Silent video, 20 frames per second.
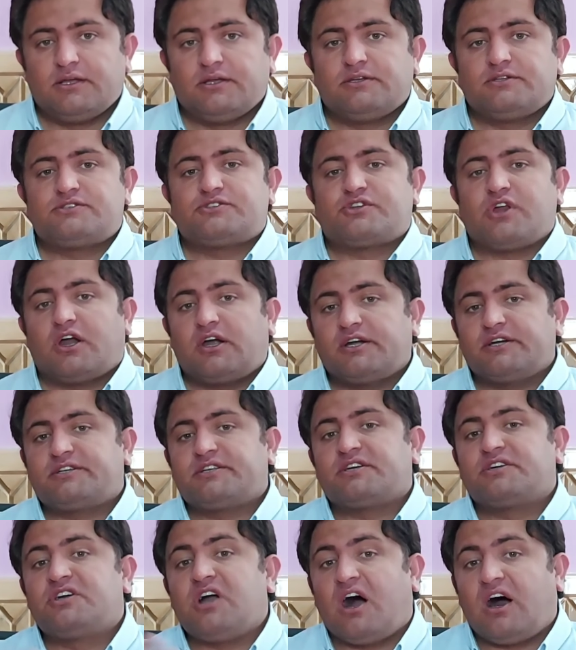
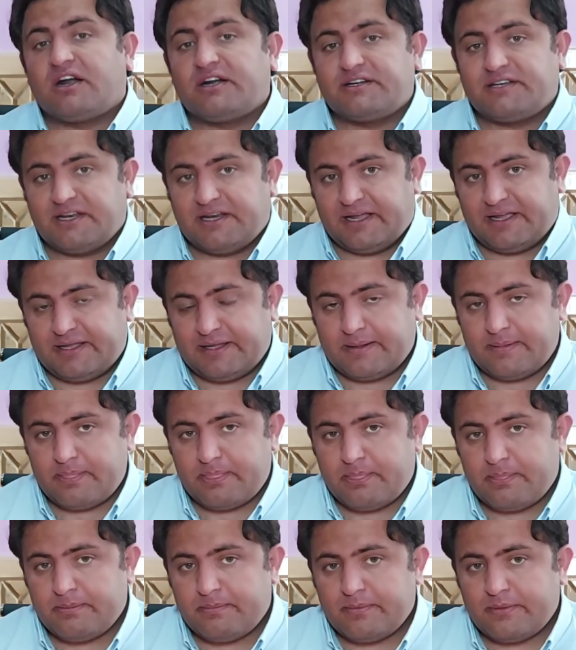start gardening,
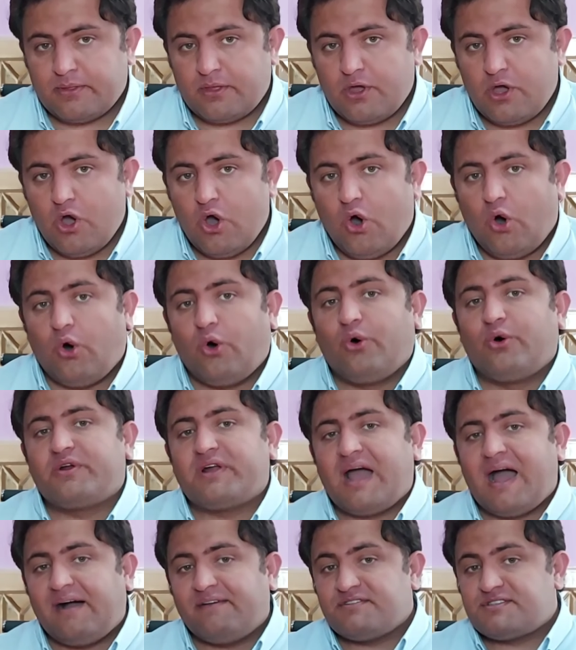or
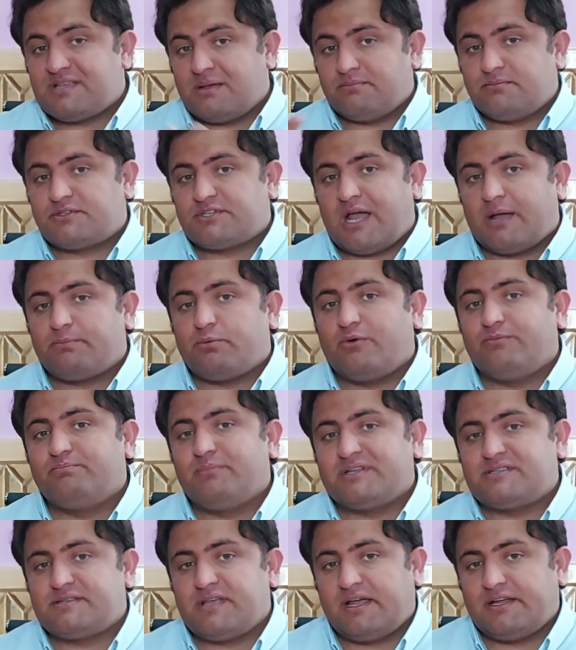have some type of
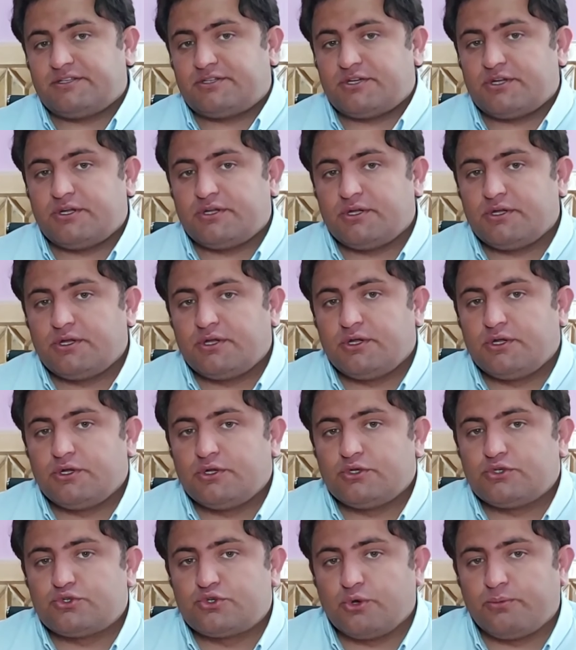massage
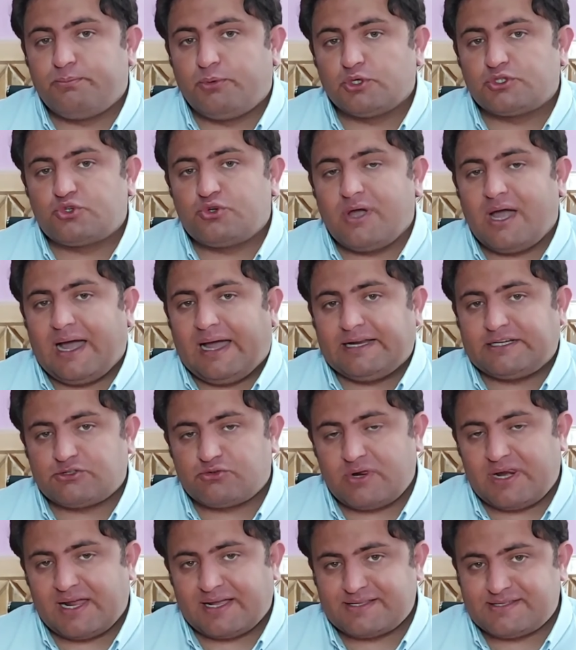to put you at
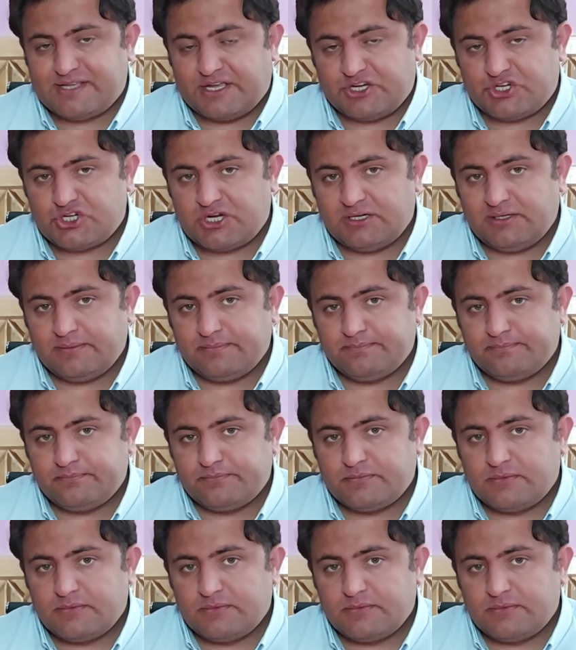relaxation.